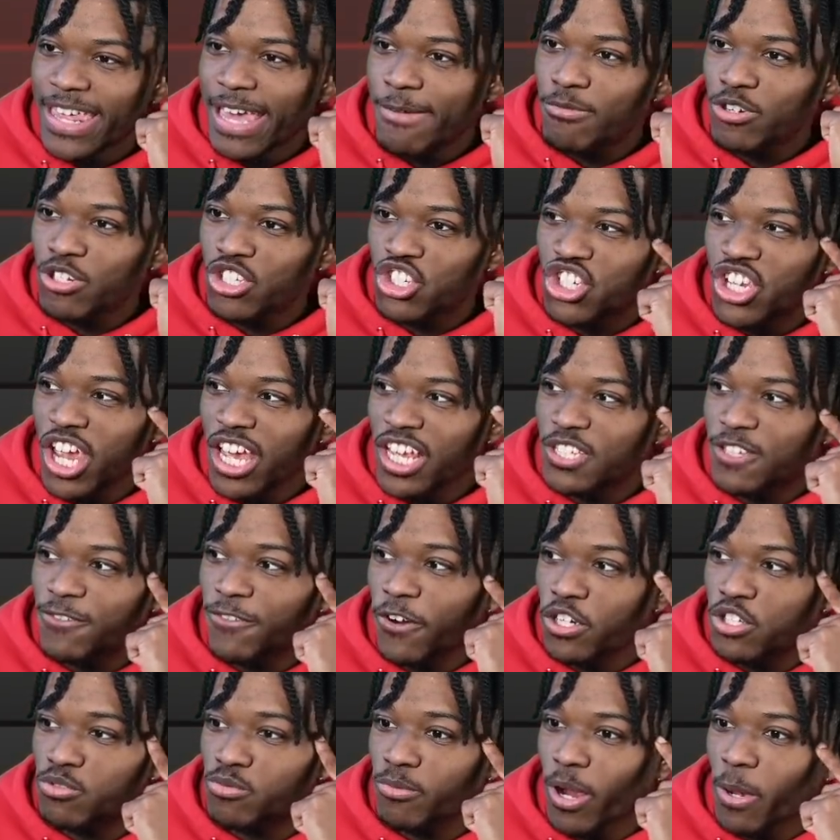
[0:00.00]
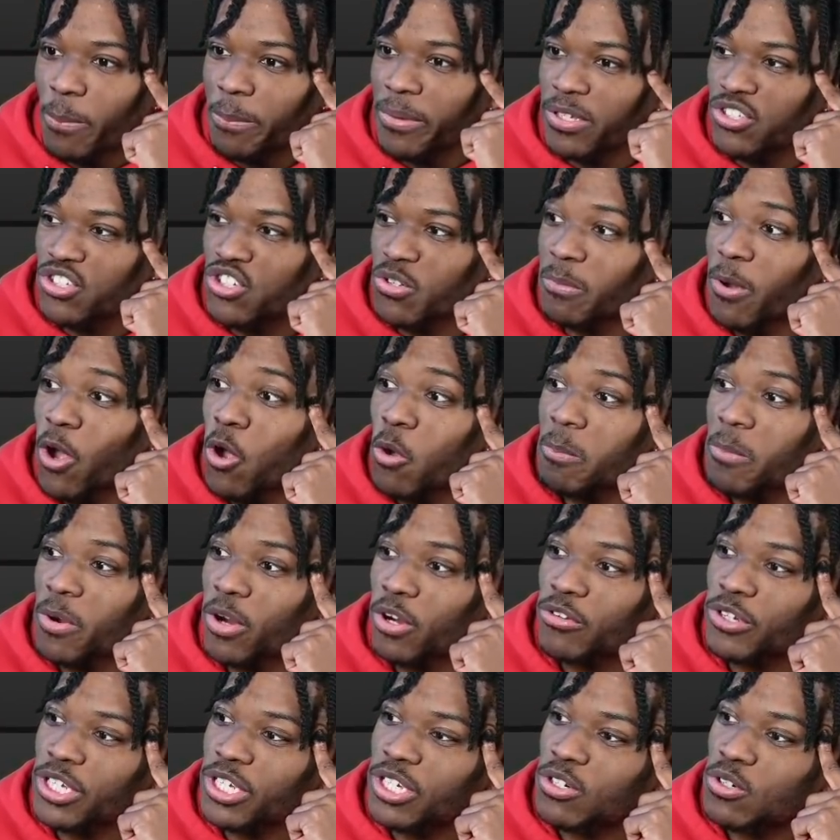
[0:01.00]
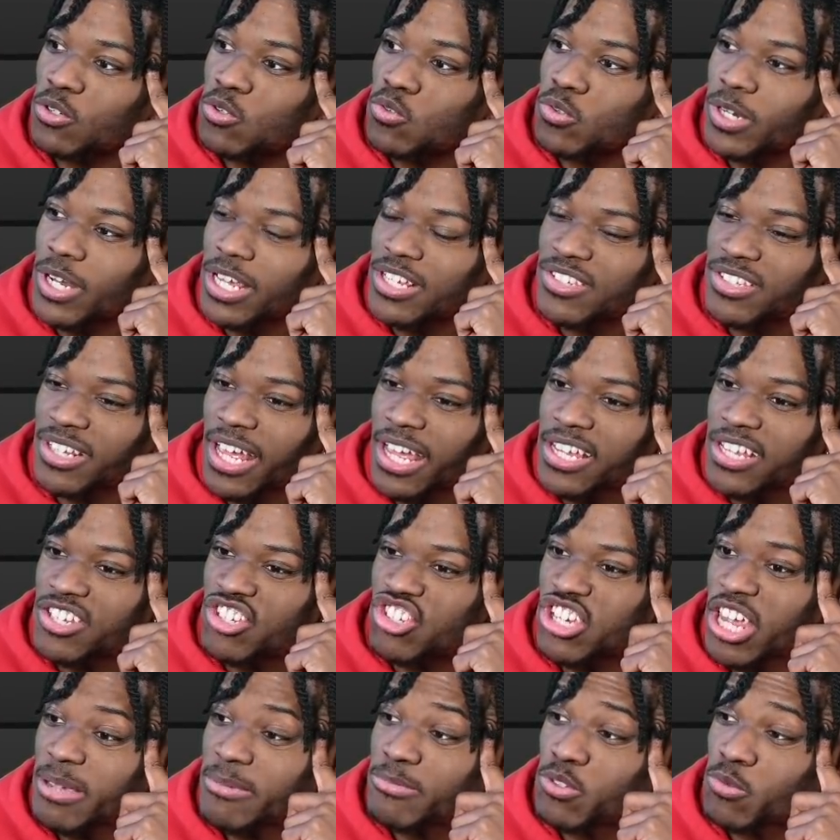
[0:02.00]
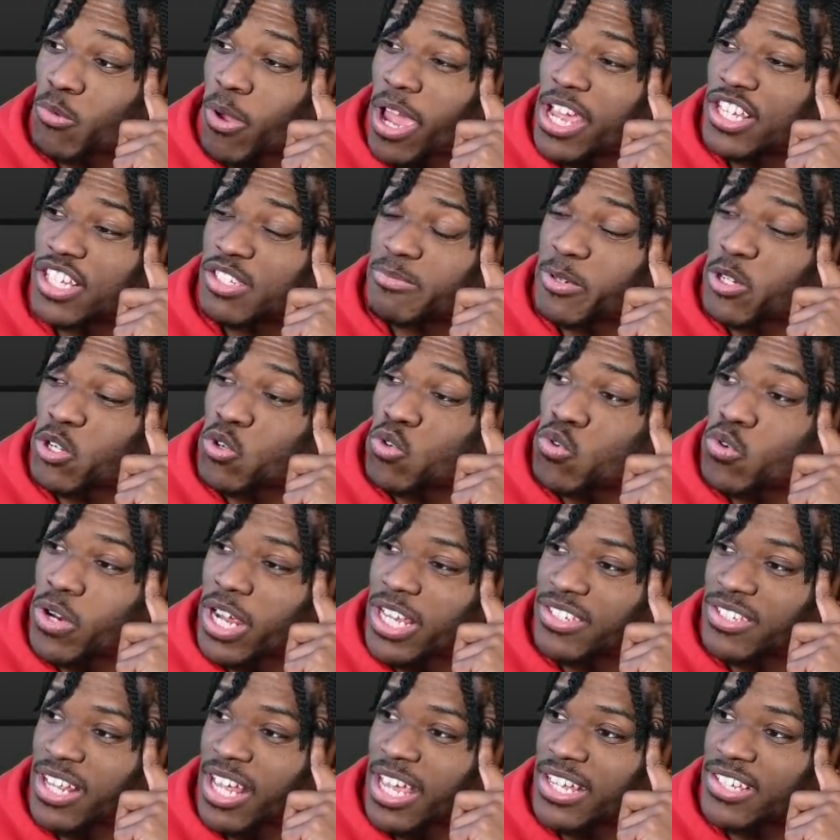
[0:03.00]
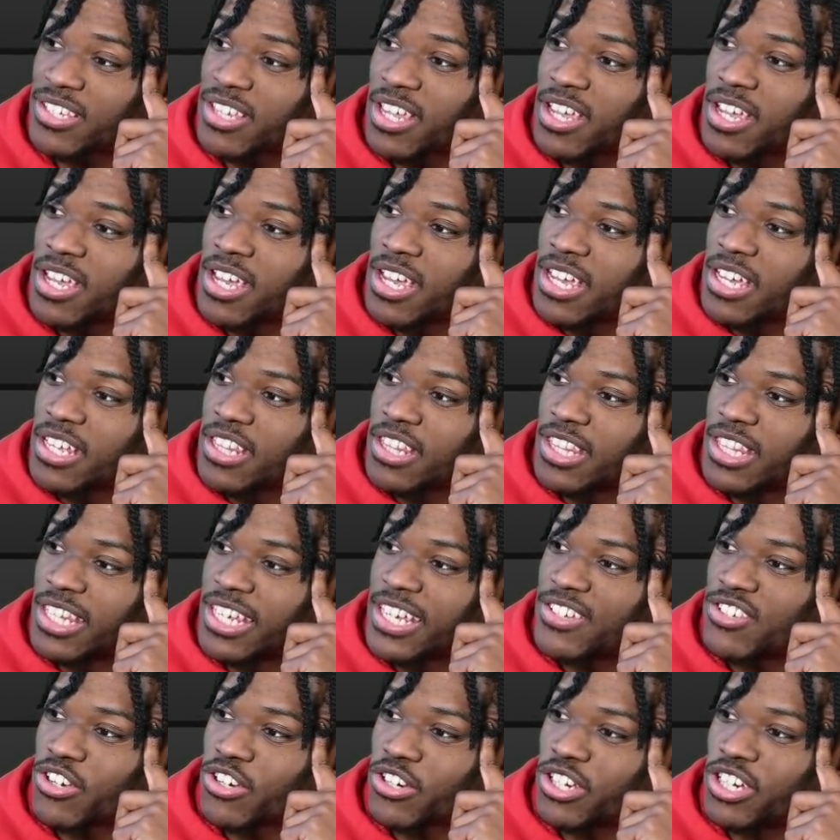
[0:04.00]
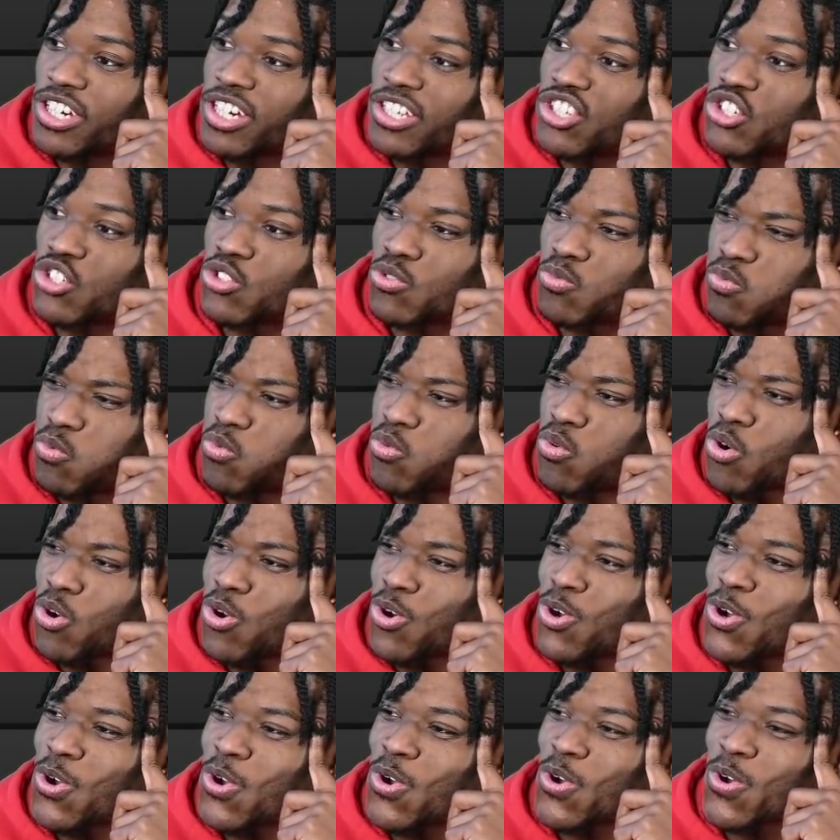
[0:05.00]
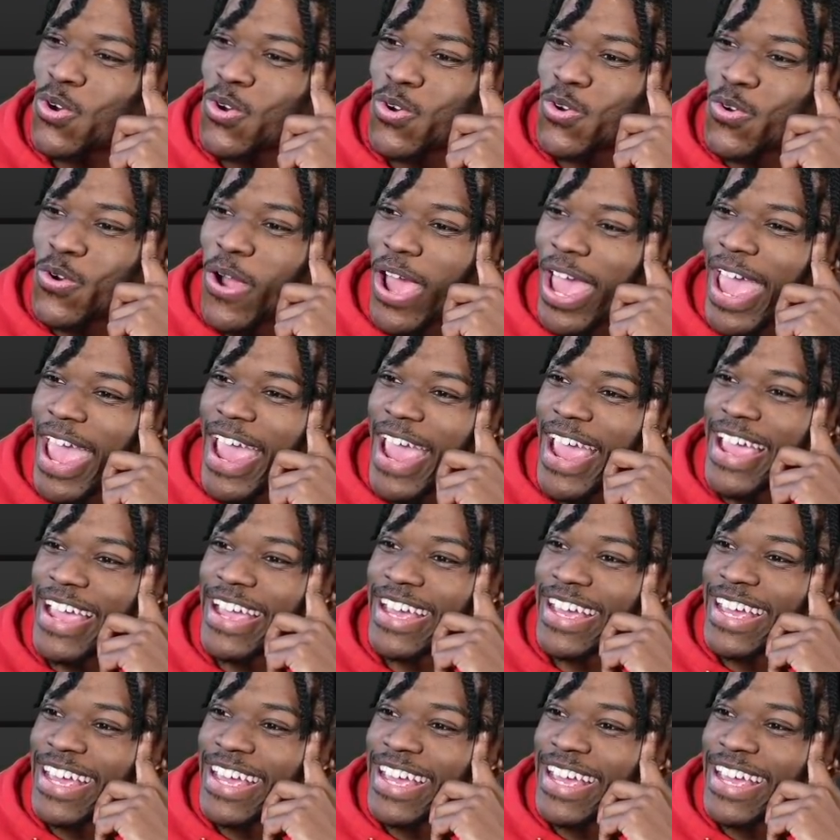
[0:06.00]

were just first round pick. Jamal Murray. Oh, that's nice. James Wiseman. Oh, that's nice. These are good. Woo, hey,